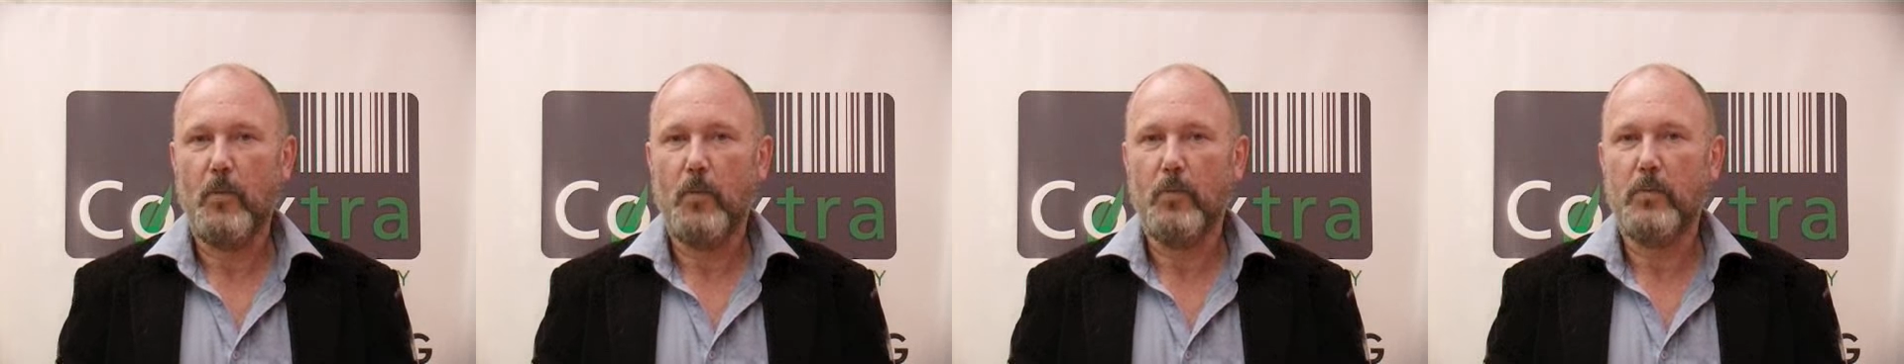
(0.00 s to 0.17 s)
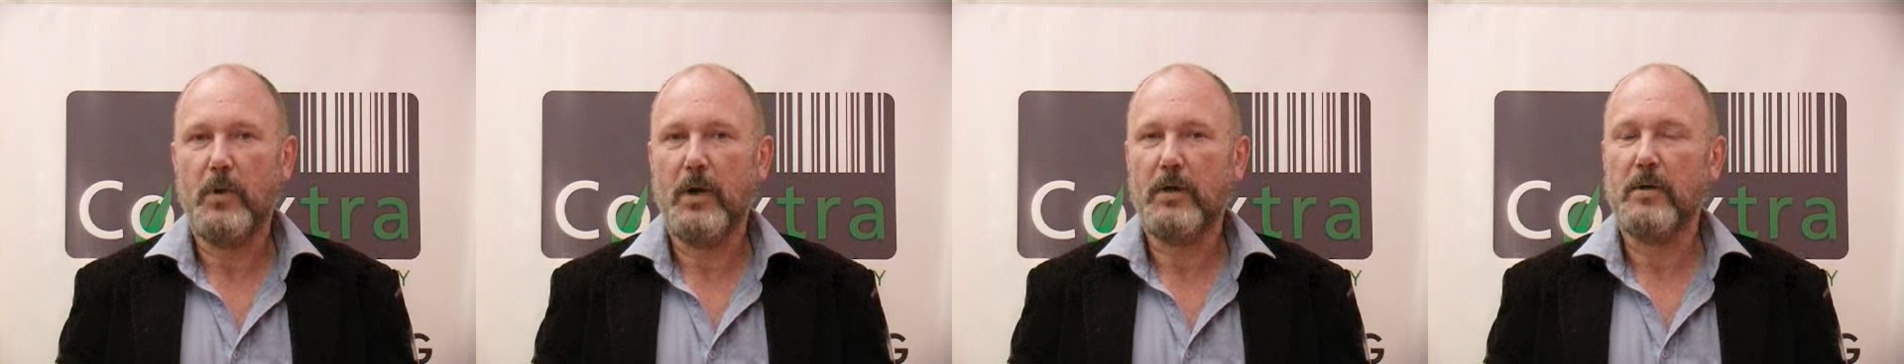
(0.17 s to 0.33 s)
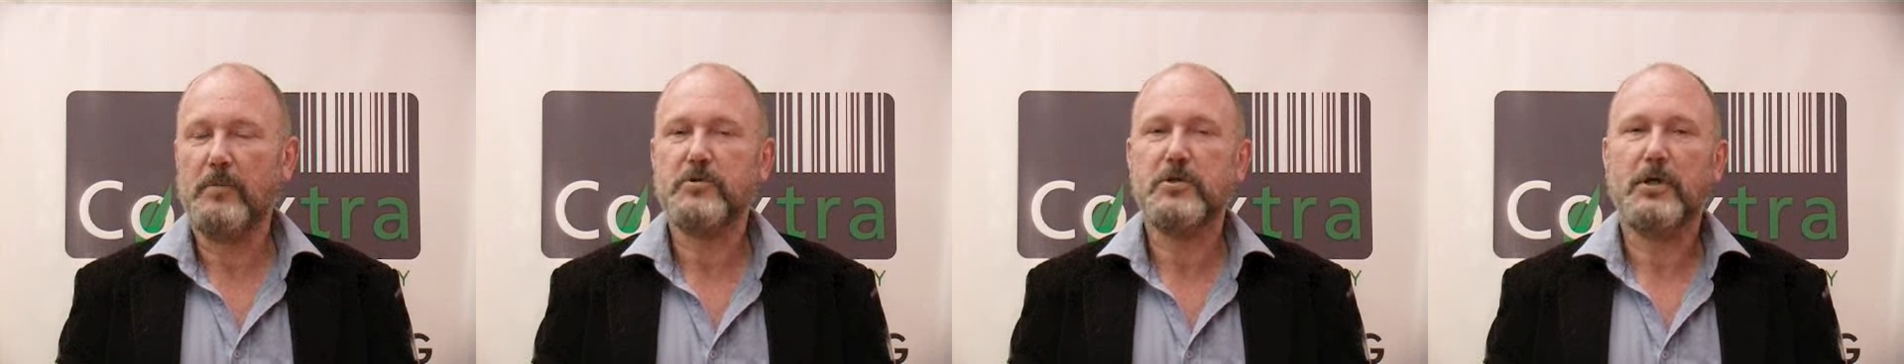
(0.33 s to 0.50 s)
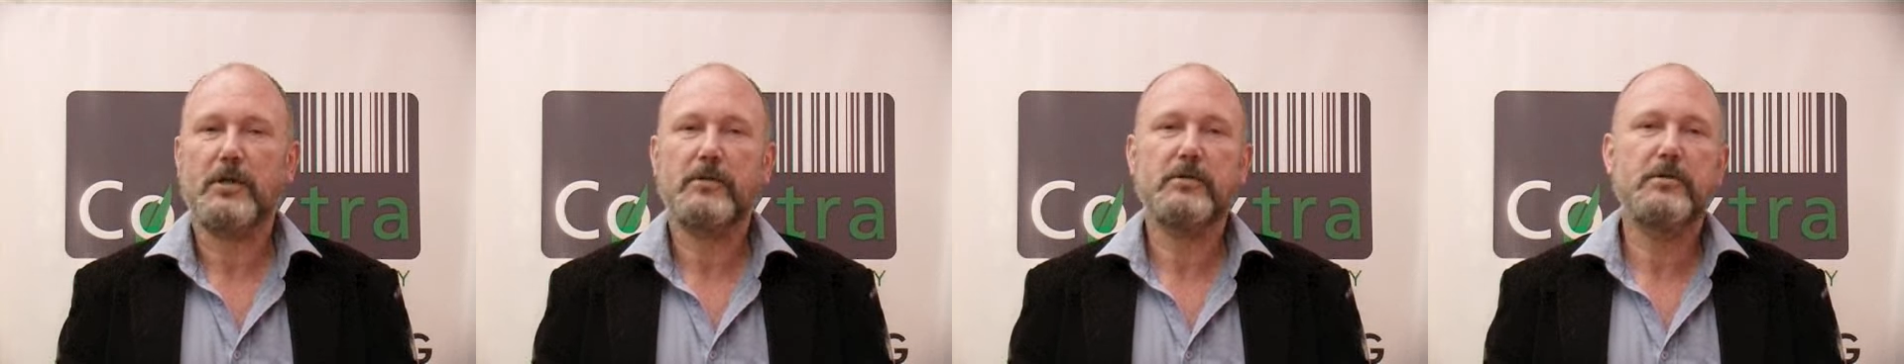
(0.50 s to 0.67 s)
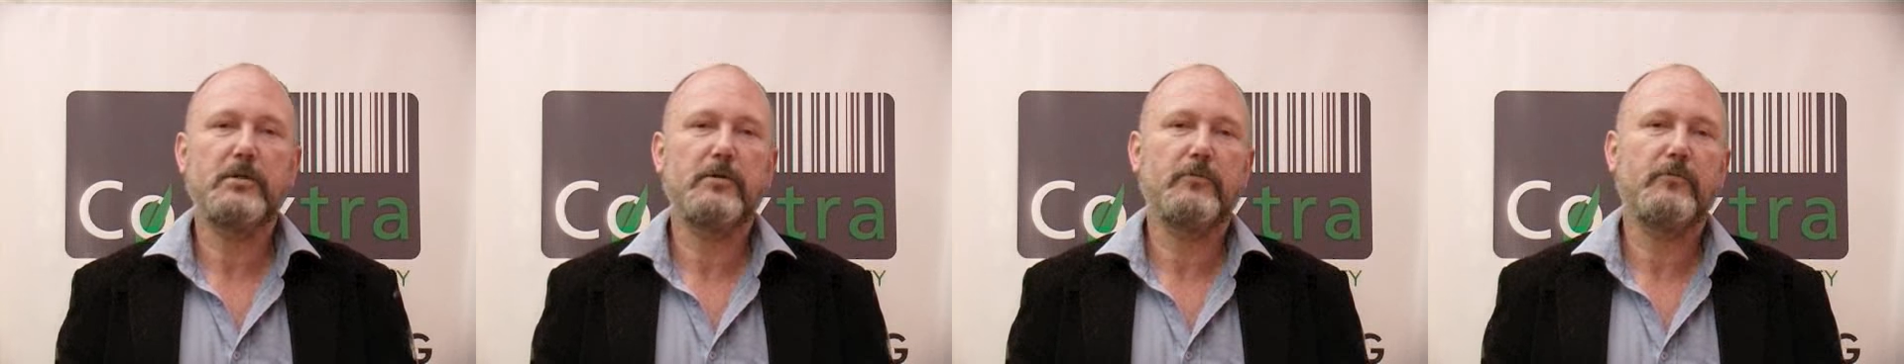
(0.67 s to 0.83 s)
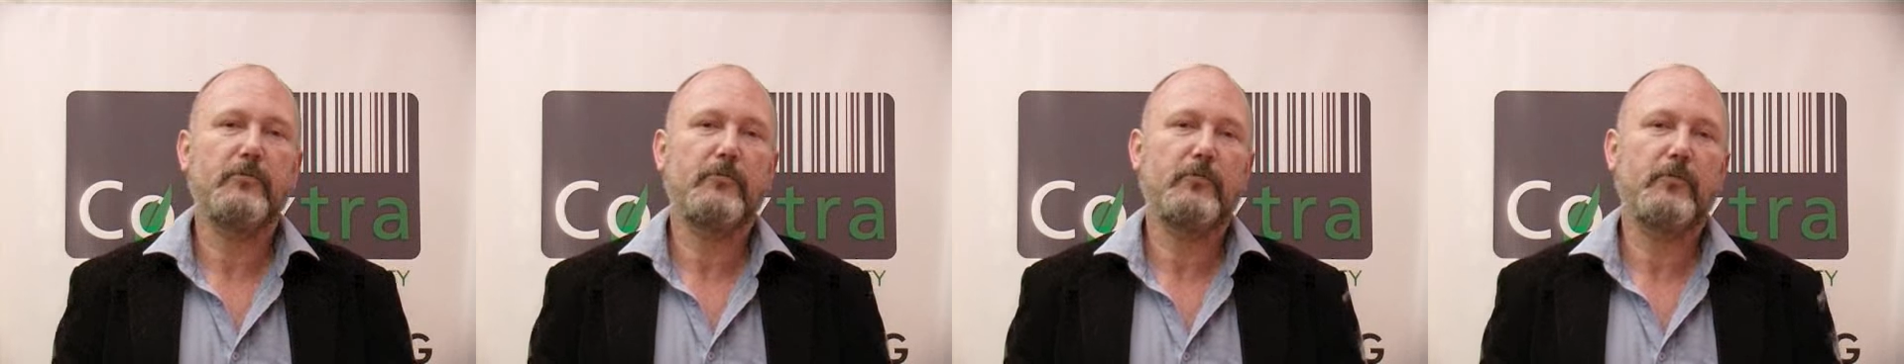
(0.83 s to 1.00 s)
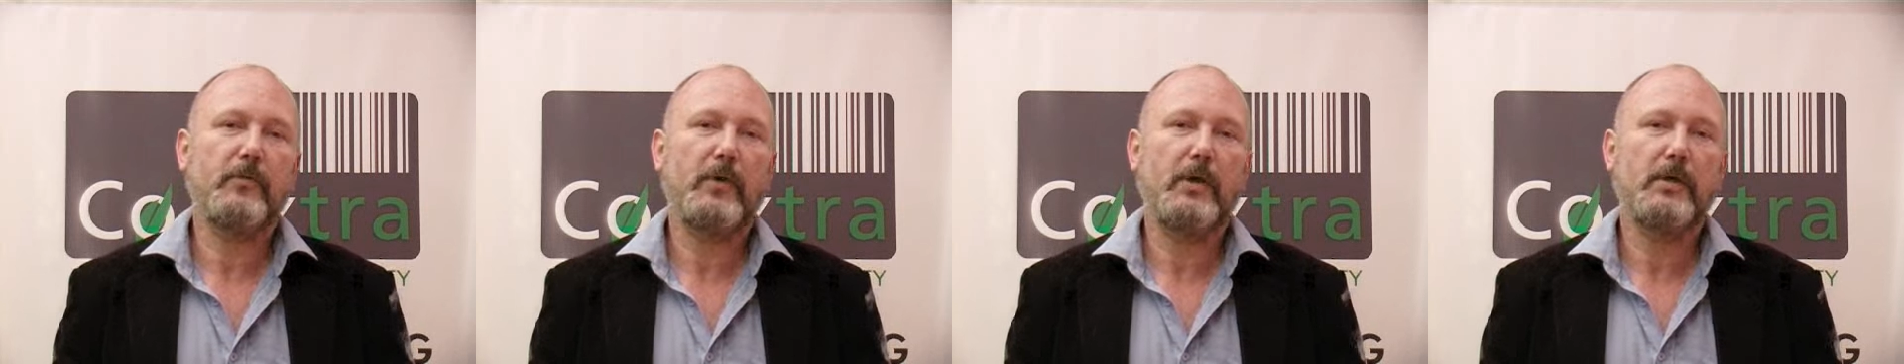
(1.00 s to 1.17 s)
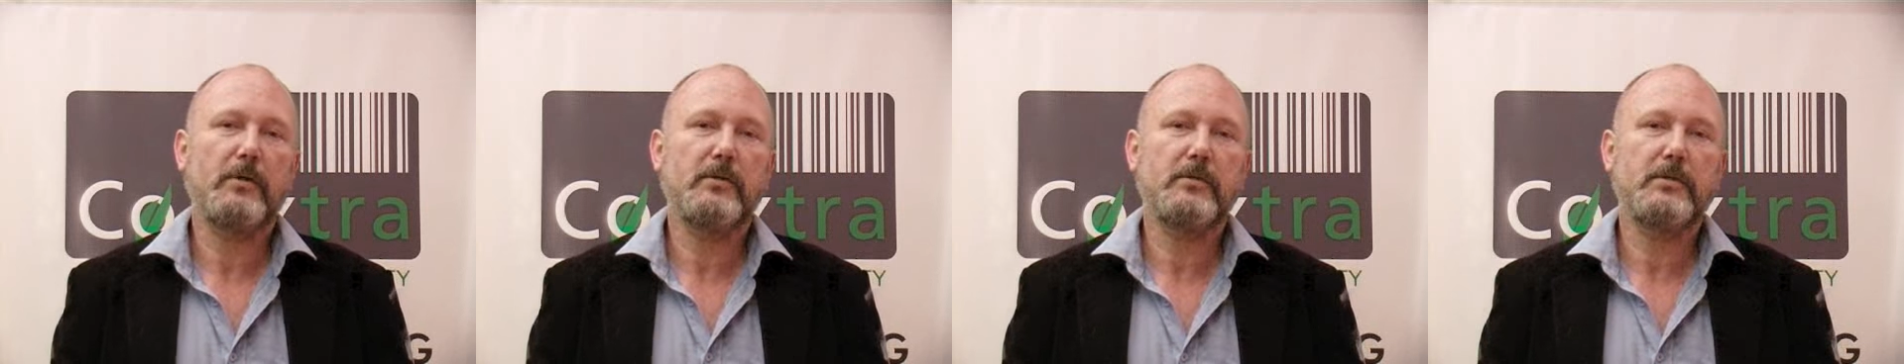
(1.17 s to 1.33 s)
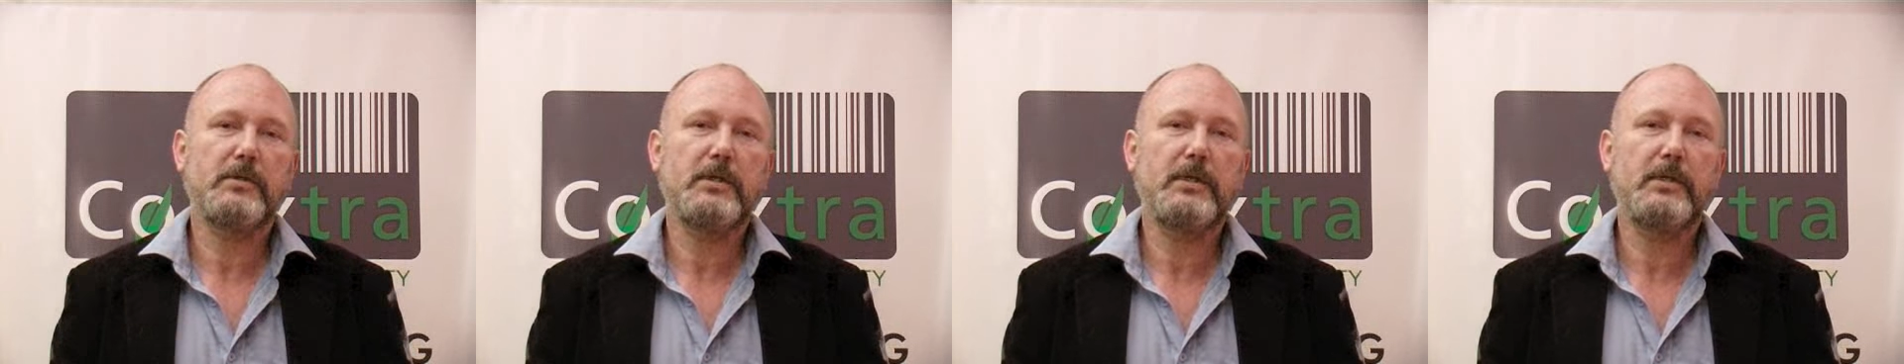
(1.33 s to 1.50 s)
One objective
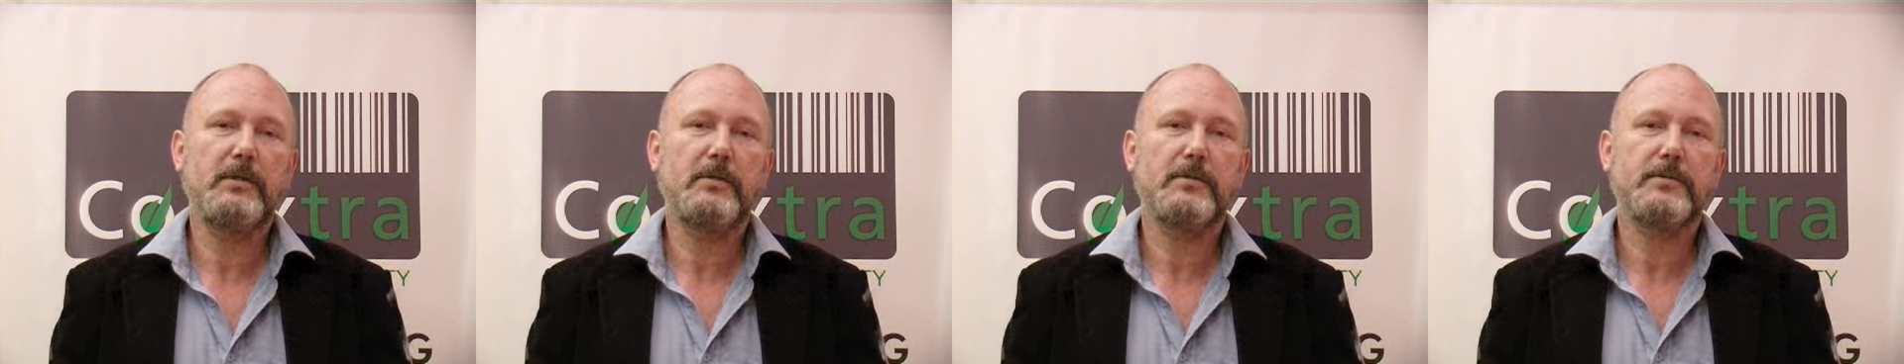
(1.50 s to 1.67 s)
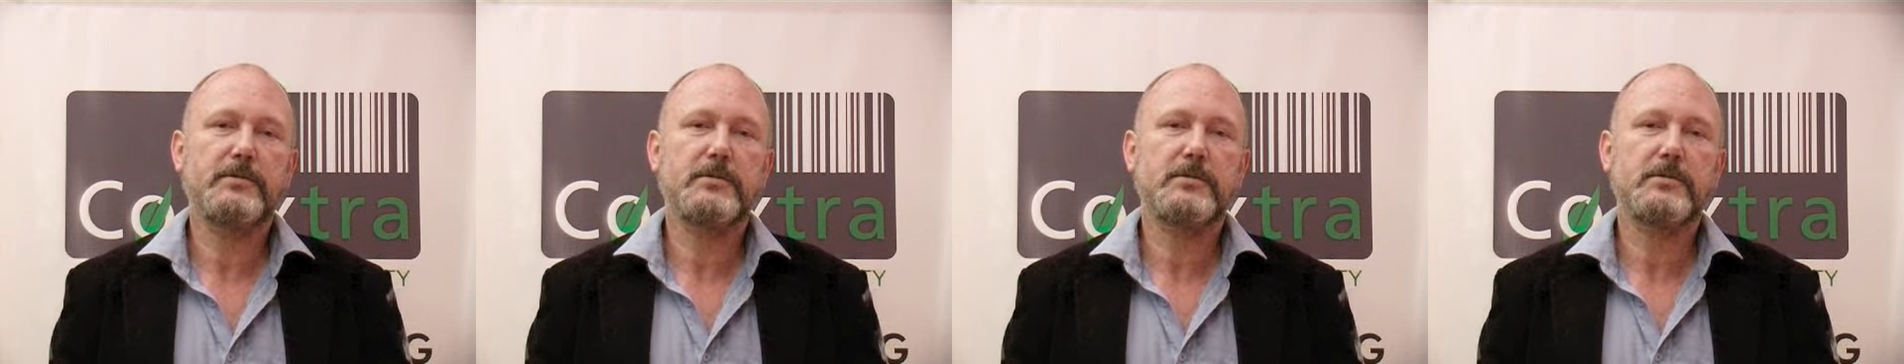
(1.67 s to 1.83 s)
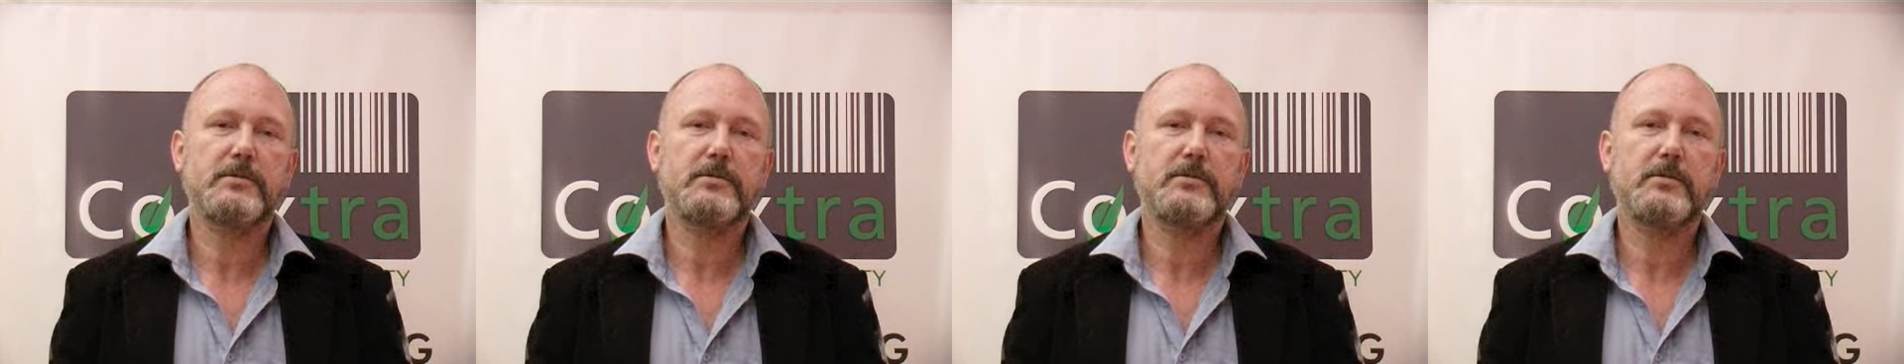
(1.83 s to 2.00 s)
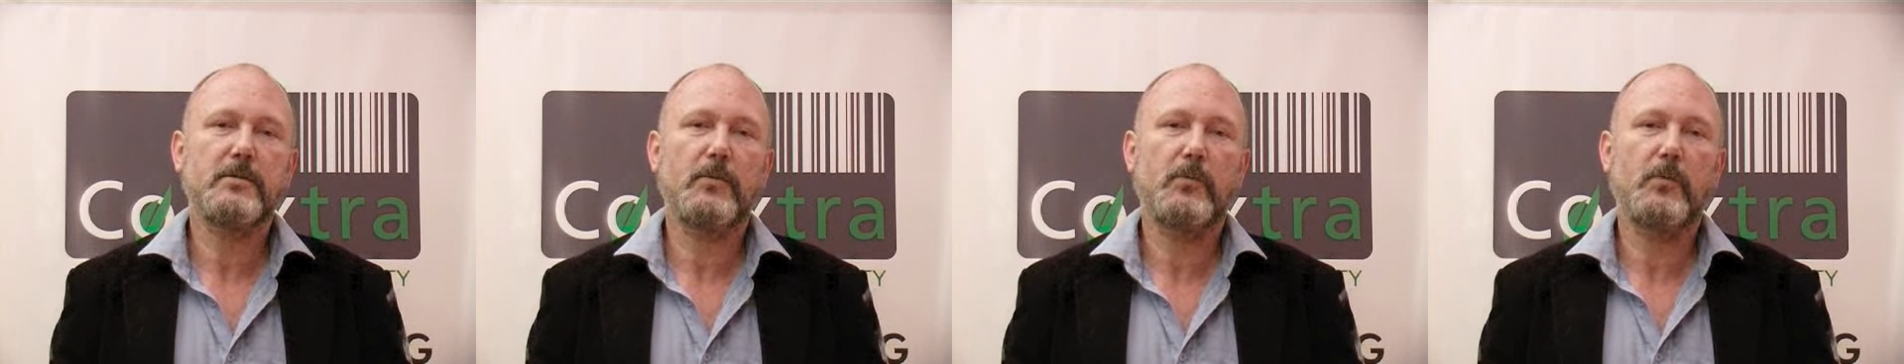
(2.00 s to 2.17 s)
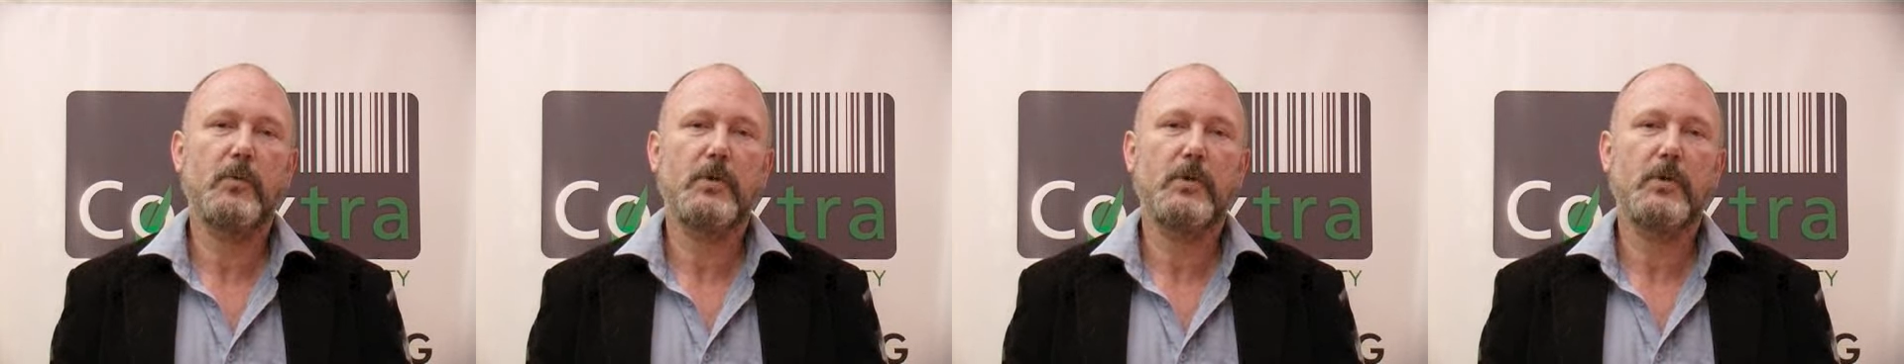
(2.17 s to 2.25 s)
deals